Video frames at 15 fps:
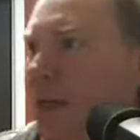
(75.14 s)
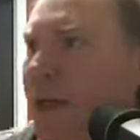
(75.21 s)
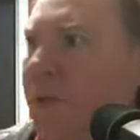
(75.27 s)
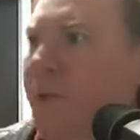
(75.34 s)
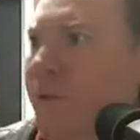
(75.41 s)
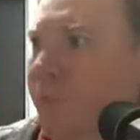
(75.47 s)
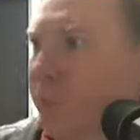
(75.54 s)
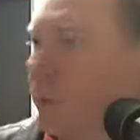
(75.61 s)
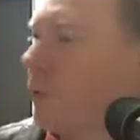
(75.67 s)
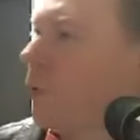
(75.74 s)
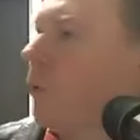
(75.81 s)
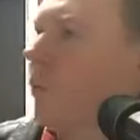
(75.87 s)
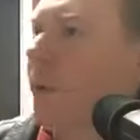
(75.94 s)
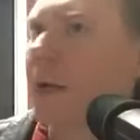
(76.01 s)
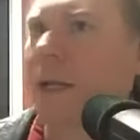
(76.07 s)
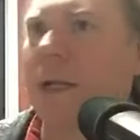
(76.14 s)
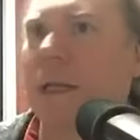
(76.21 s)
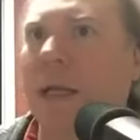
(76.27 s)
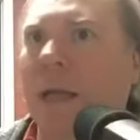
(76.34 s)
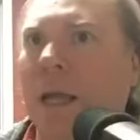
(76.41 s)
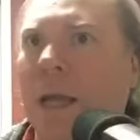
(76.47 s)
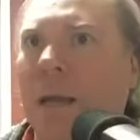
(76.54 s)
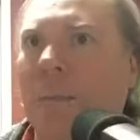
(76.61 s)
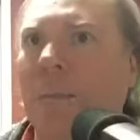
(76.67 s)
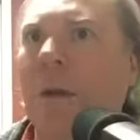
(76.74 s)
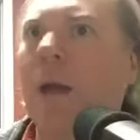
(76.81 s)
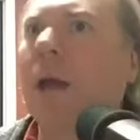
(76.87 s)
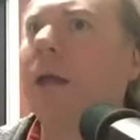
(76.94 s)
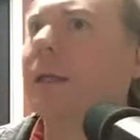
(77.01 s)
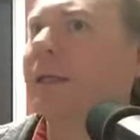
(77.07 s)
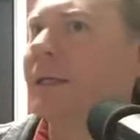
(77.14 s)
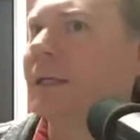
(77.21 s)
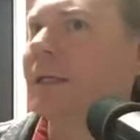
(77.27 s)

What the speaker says: he threw to win the game to